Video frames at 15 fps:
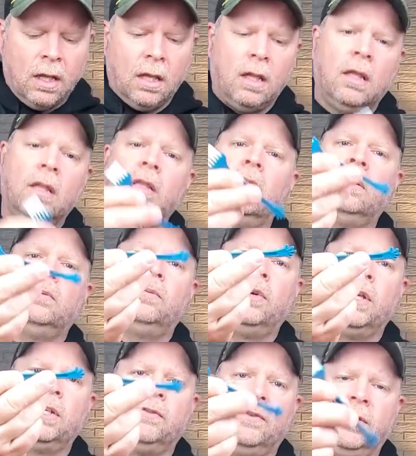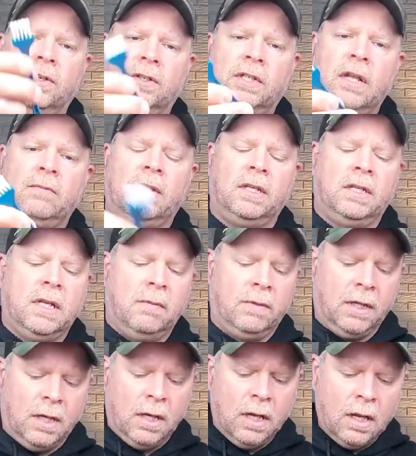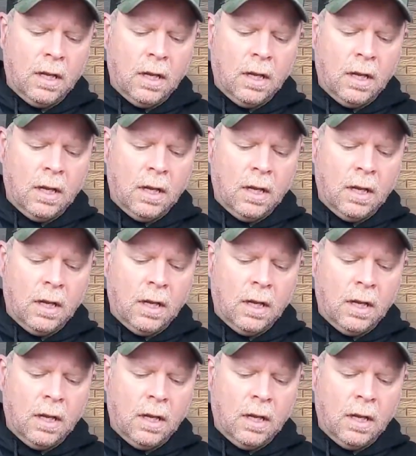a little brush for your something something,